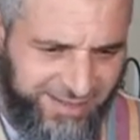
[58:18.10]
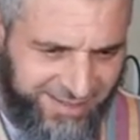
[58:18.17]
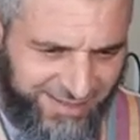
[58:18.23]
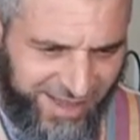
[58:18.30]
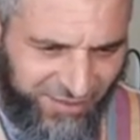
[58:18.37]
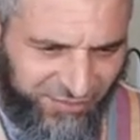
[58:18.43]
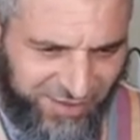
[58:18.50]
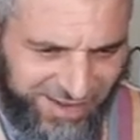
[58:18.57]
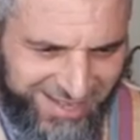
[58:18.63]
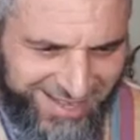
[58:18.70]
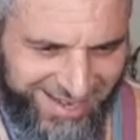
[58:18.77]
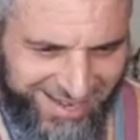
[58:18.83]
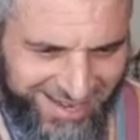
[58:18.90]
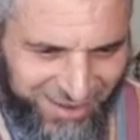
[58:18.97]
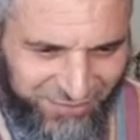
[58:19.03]
Definitely
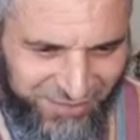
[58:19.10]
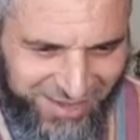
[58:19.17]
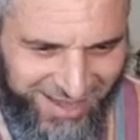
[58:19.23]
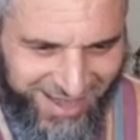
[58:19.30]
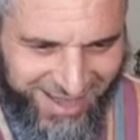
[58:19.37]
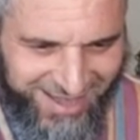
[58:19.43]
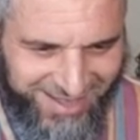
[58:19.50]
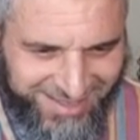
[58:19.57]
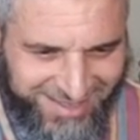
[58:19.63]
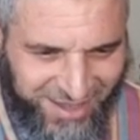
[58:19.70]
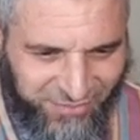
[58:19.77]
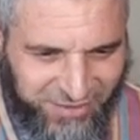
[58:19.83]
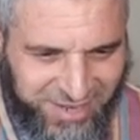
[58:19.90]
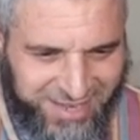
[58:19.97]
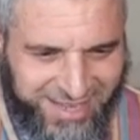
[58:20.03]
Cliffy, huh?
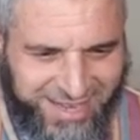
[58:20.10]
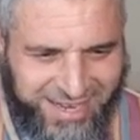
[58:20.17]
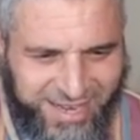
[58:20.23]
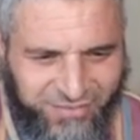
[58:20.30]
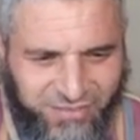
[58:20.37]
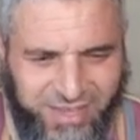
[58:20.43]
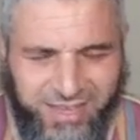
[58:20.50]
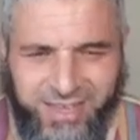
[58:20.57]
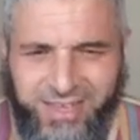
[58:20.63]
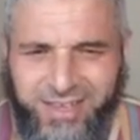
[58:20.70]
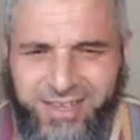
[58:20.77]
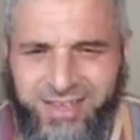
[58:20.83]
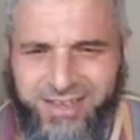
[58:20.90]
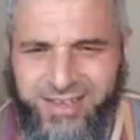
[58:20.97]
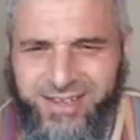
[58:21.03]
Definitely Cliffy.
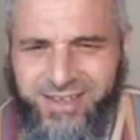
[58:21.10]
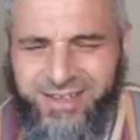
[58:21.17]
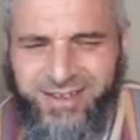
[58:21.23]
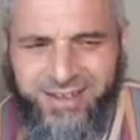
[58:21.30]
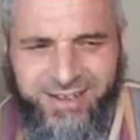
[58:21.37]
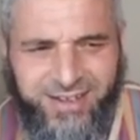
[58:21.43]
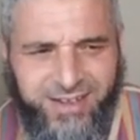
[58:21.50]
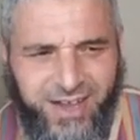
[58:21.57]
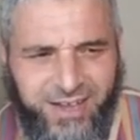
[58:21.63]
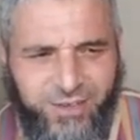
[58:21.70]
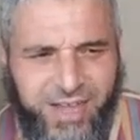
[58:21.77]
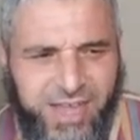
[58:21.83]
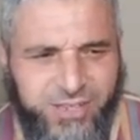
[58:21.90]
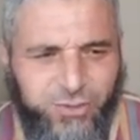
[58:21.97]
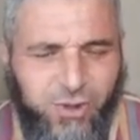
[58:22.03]
Are
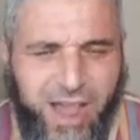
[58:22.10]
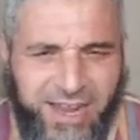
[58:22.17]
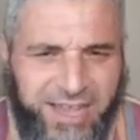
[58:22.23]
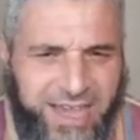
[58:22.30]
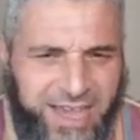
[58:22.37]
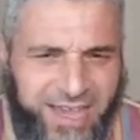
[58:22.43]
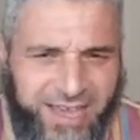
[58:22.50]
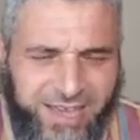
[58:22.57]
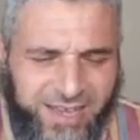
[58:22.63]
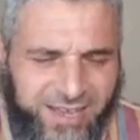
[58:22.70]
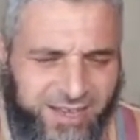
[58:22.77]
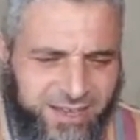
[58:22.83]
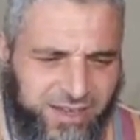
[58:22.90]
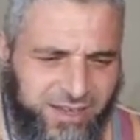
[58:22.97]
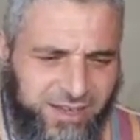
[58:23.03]
you guys ready?
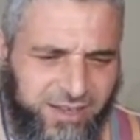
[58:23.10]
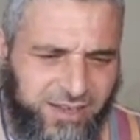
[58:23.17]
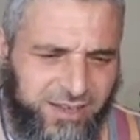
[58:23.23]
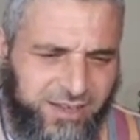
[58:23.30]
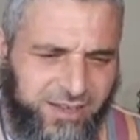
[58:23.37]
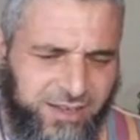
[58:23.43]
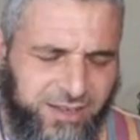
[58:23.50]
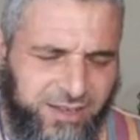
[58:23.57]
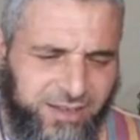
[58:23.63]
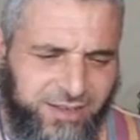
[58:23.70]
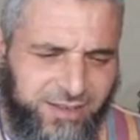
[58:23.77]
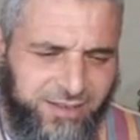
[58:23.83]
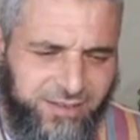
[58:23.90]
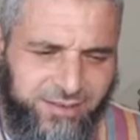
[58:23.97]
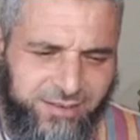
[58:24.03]

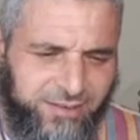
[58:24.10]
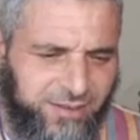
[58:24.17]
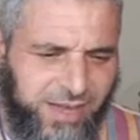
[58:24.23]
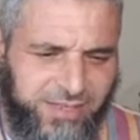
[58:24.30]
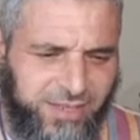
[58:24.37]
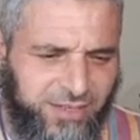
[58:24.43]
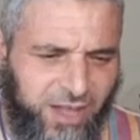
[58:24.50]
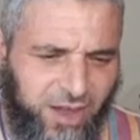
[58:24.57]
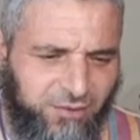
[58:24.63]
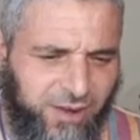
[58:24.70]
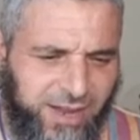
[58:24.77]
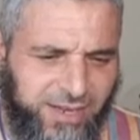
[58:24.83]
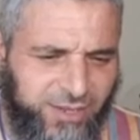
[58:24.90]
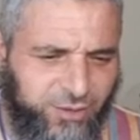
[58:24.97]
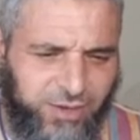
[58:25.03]
You guys are not
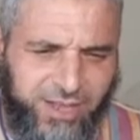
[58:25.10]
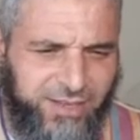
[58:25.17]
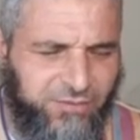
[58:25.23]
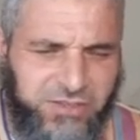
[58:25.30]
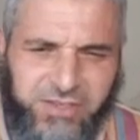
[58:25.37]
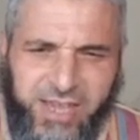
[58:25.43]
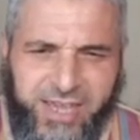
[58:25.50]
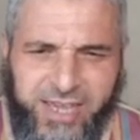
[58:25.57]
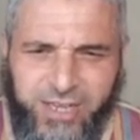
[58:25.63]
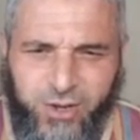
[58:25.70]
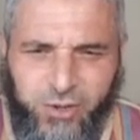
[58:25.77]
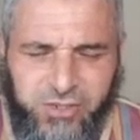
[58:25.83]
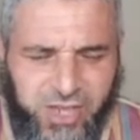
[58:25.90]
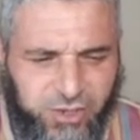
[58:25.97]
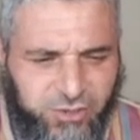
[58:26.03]
ready. You're not even taking
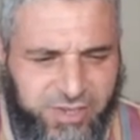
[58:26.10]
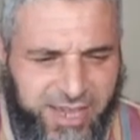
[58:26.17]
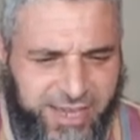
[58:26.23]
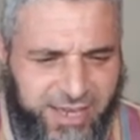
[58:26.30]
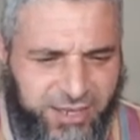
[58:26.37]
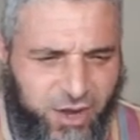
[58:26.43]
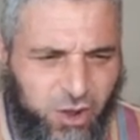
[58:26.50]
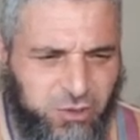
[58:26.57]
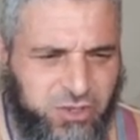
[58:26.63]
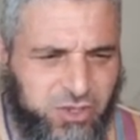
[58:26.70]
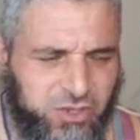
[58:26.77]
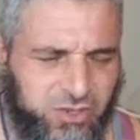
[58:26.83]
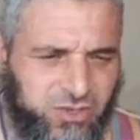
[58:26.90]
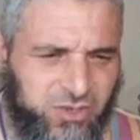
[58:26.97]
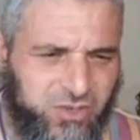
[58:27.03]
notes. Are you taking
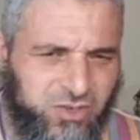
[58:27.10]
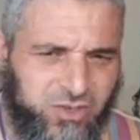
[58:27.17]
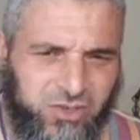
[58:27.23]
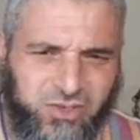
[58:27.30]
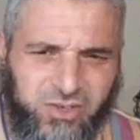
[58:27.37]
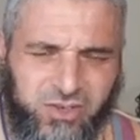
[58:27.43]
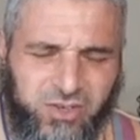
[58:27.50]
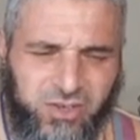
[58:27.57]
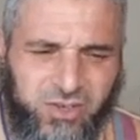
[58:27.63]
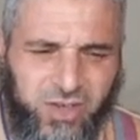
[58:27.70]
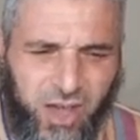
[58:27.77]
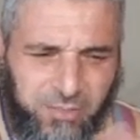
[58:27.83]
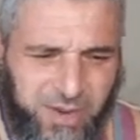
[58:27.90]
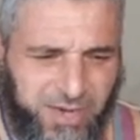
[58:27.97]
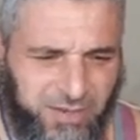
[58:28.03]
notes?
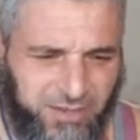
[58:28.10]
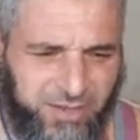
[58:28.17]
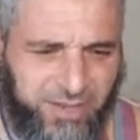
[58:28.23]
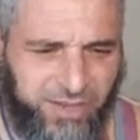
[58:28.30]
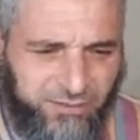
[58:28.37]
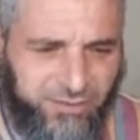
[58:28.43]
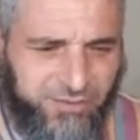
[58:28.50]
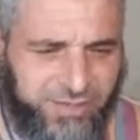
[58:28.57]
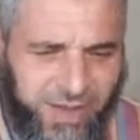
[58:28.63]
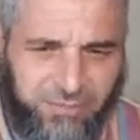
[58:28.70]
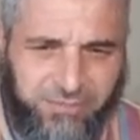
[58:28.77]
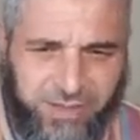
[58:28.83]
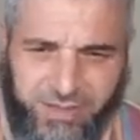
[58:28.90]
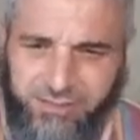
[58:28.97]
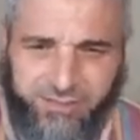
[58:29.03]
I'm going to give you
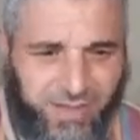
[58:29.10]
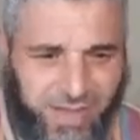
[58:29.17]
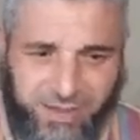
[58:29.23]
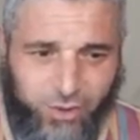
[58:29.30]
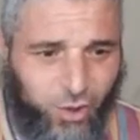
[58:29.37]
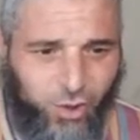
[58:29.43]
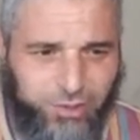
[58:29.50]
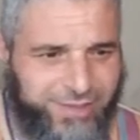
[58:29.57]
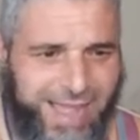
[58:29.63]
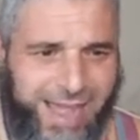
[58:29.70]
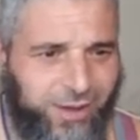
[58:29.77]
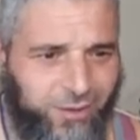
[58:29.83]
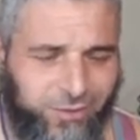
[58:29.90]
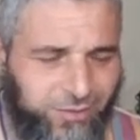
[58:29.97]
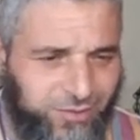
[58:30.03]
something like gold
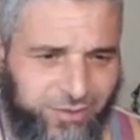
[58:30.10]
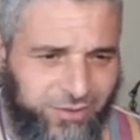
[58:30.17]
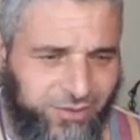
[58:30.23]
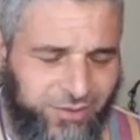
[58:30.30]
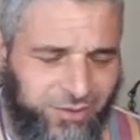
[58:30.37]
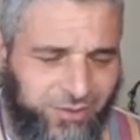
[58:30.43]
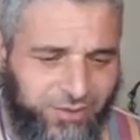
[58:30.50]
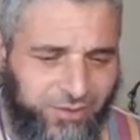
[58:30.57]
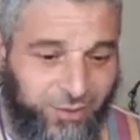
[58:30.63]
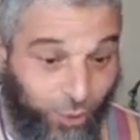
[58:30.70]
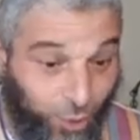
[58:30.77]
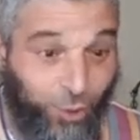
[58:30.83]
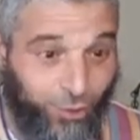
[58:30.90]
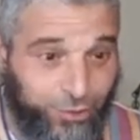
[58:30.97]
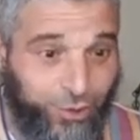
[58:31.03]
now.
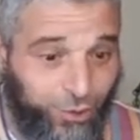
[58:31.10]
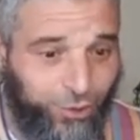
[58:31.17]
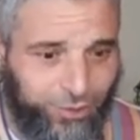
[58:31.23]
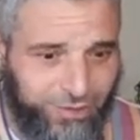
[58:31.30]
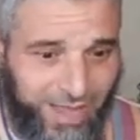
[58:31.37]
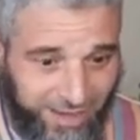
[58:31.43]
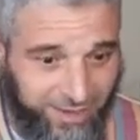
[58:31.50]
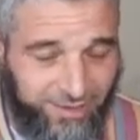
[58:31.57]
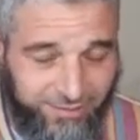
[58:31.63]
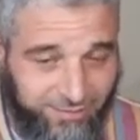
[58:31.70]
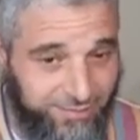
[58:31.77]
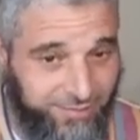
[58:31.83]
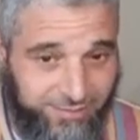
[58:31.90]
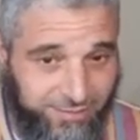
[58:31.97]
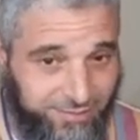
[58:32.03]
Gold, like
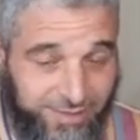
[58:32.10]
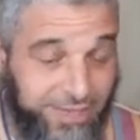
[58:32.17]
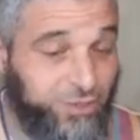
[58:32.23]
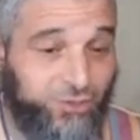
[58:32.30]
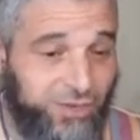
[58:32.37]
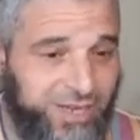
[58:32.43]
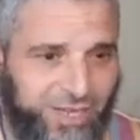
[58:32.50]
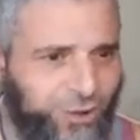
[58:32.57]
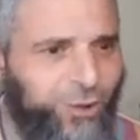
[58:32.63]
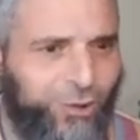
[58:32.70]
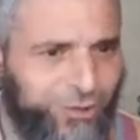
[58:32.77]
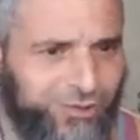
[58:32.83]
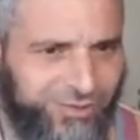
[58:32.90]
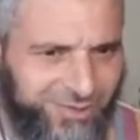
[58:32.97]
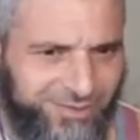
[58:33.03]
literally
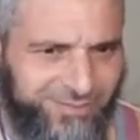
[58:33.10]
gold.